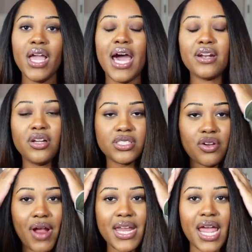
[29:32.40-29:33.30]
I don't know. So
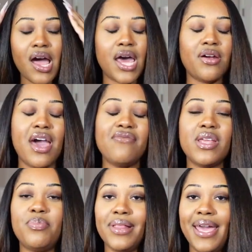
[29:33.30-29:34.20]
right now I don't have
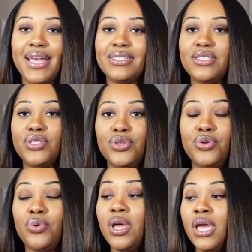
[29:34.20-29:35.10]
any plans
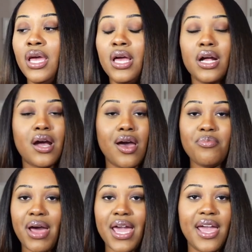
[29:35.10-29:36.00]
to cut
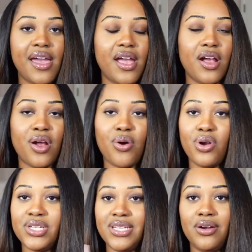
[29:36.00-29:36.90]
my hair
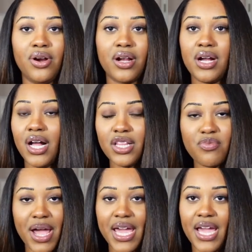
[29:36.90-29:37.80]
or color
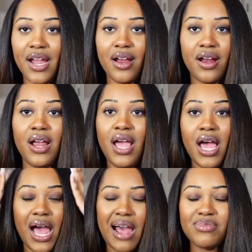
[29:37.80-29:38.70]
my hair.
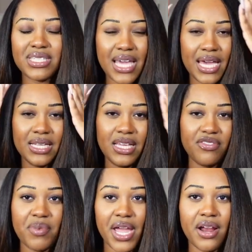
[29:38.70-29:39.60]
I'm just kind of
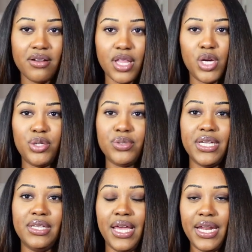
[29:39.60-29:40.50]
leaving my hair alone
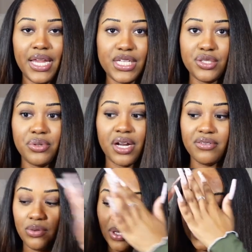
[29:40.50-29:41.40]
and letting it do
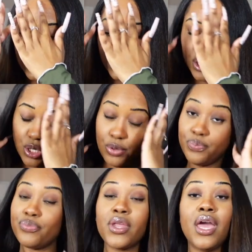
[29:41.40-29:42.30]
whatever it wants to do.